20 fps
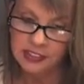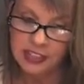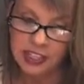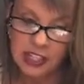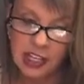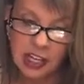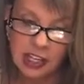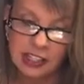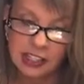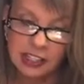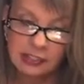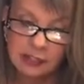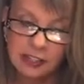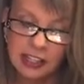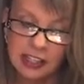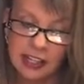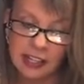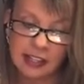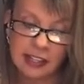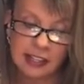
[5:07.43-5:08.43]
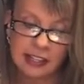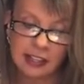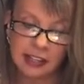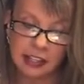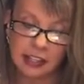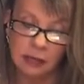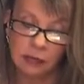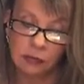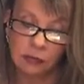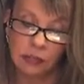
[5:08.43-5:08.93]
They're not giving
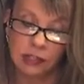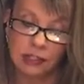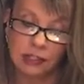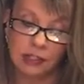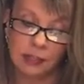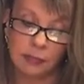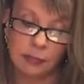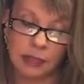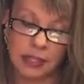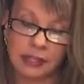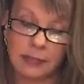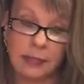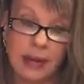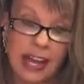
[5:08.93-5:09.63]
anything really but